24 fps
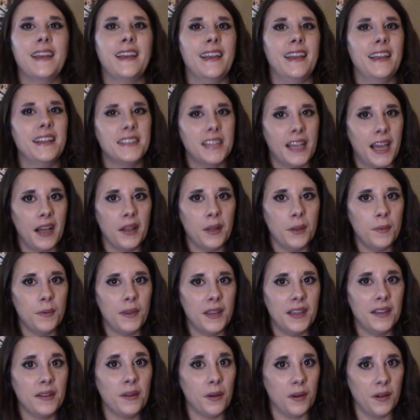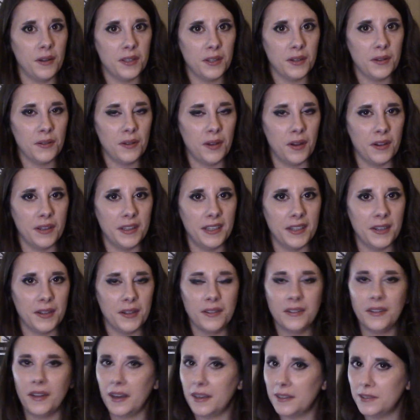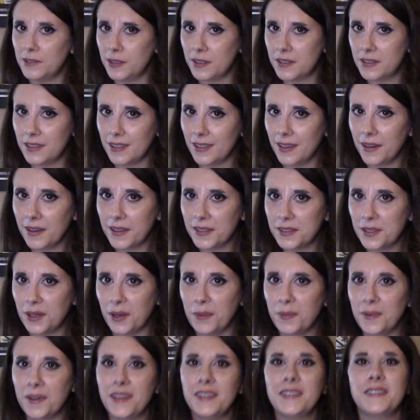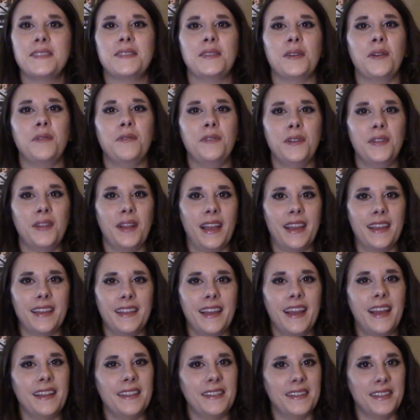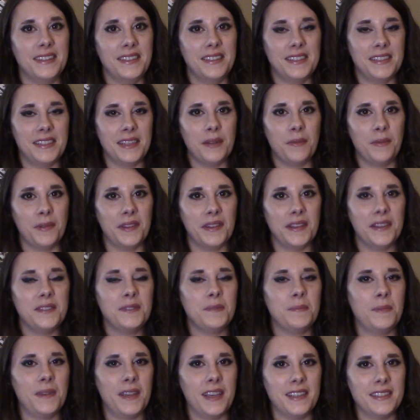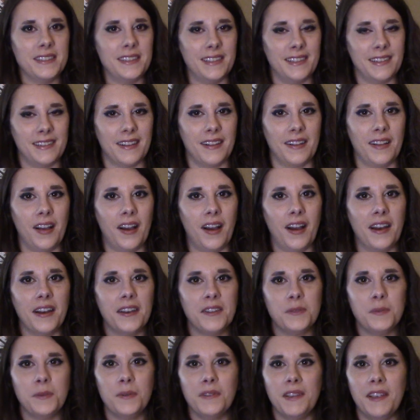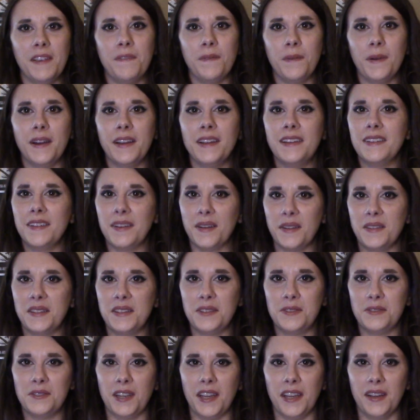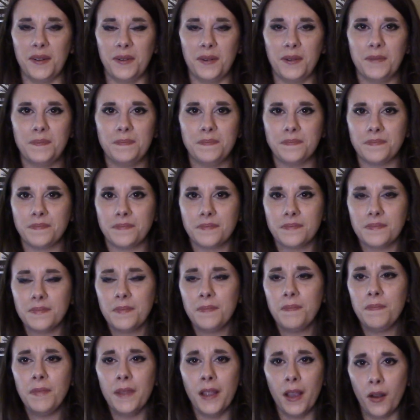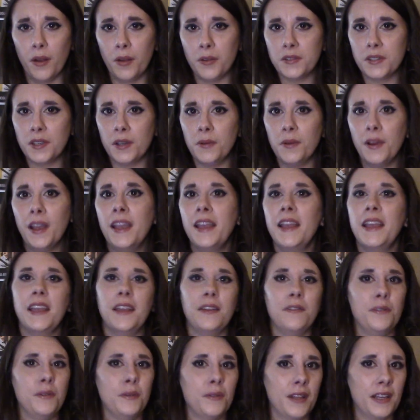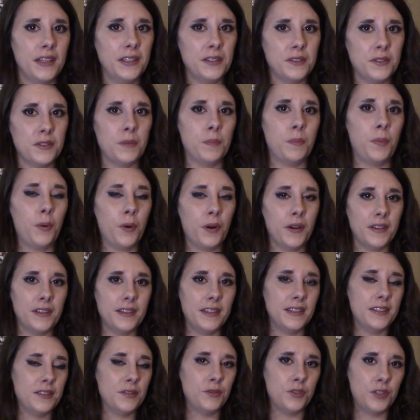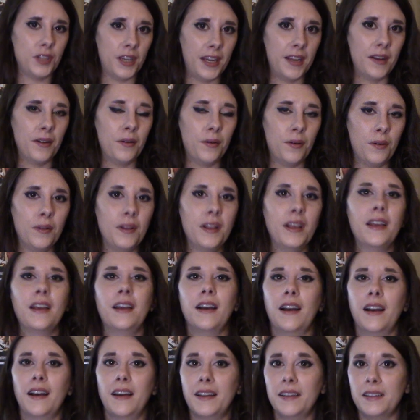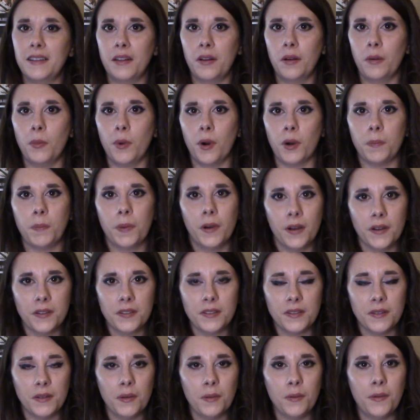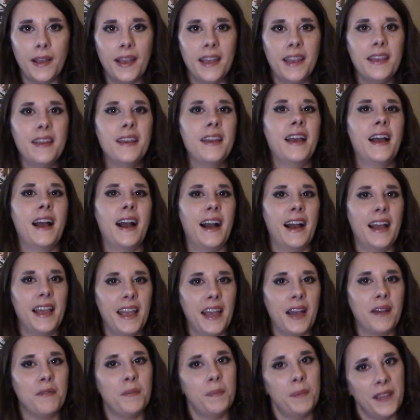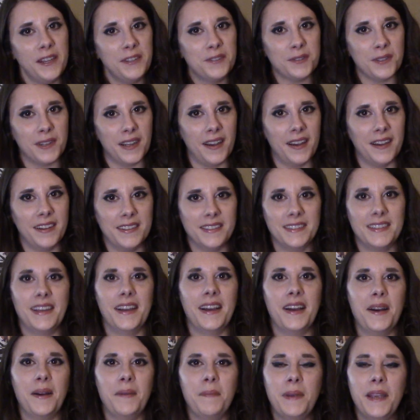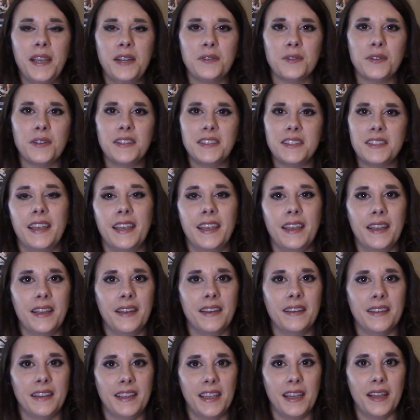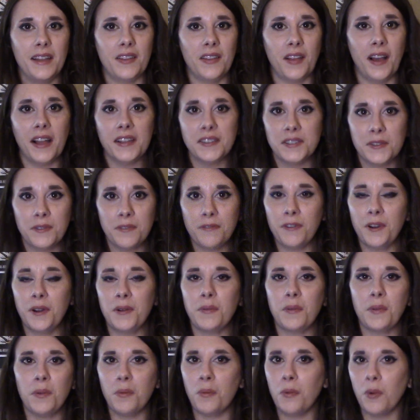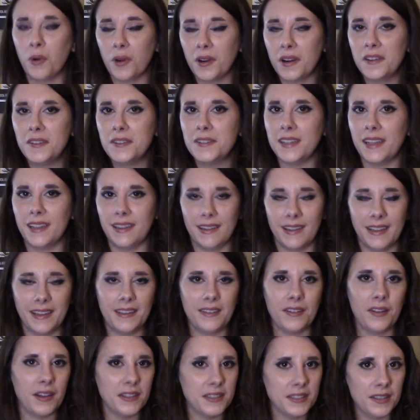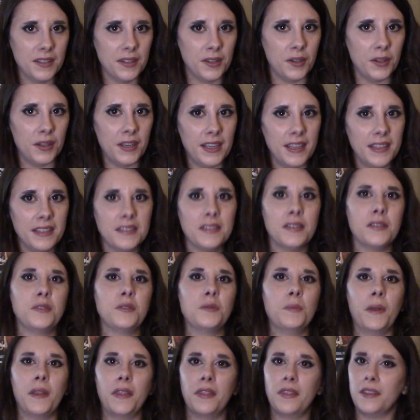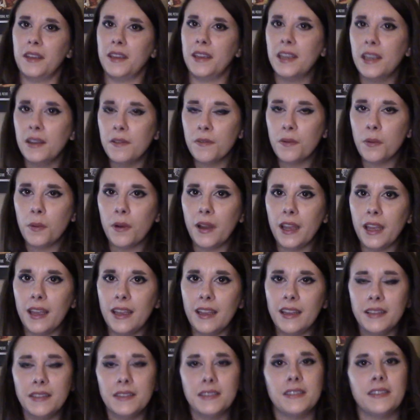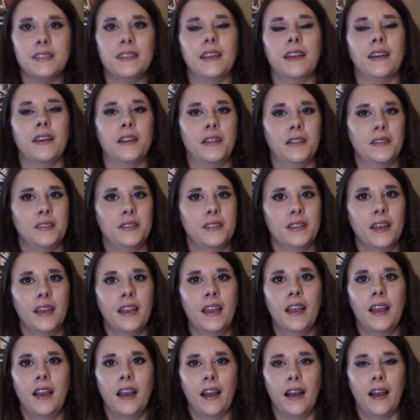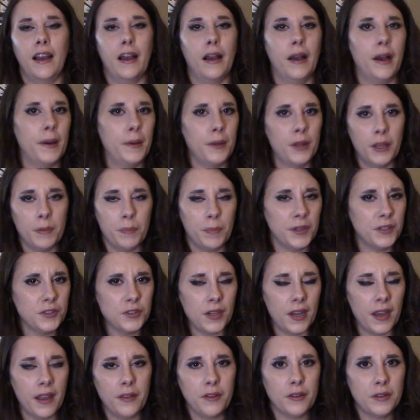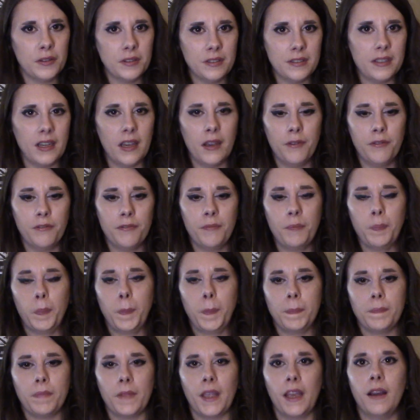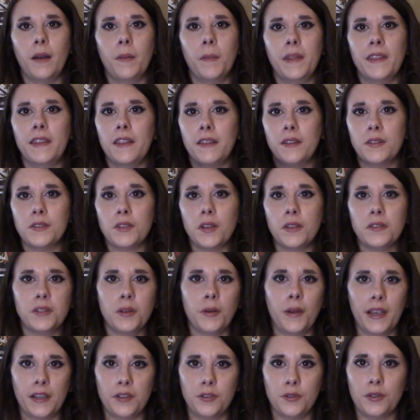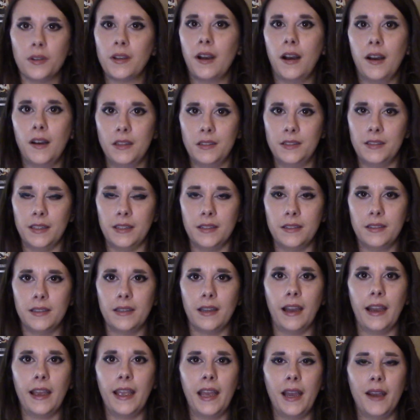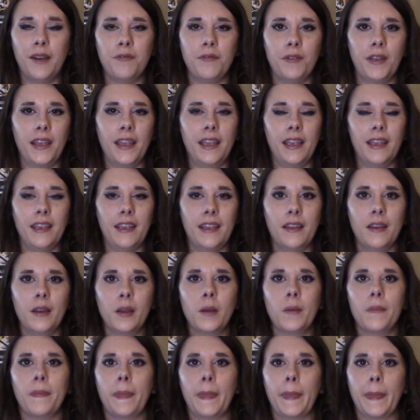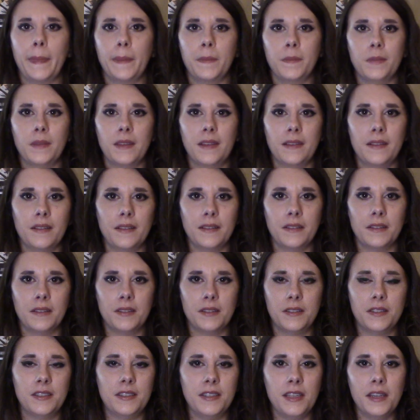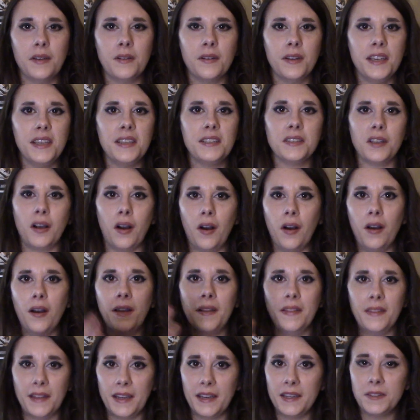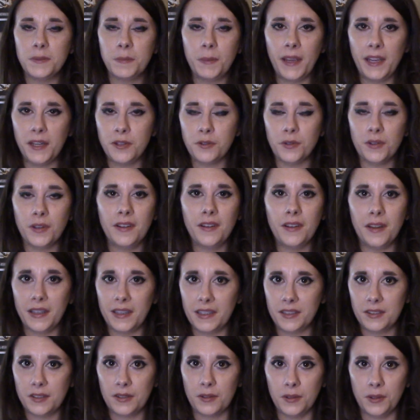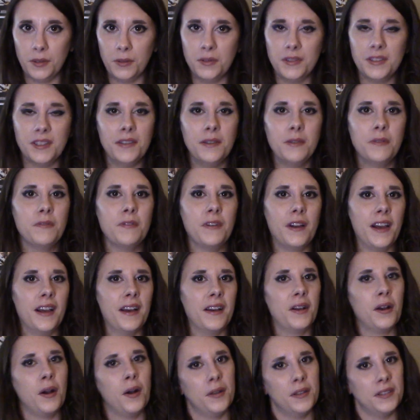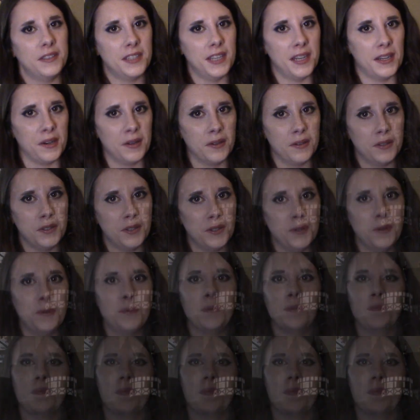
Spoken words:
It's Halloween all year long here, not just in October, so if you like that, then stick with us, because it is a lot of spooky fun on this channel. Also, if you'd like to support this channel in a little more personal way, I have a Patreon. Patrons can get lots of fun rewards and like lots of goodies. There's monthly giveaways, there's a bunch of other stuff, and then there's also extra content. I have a series on that is patron exclusive called Terror Tube.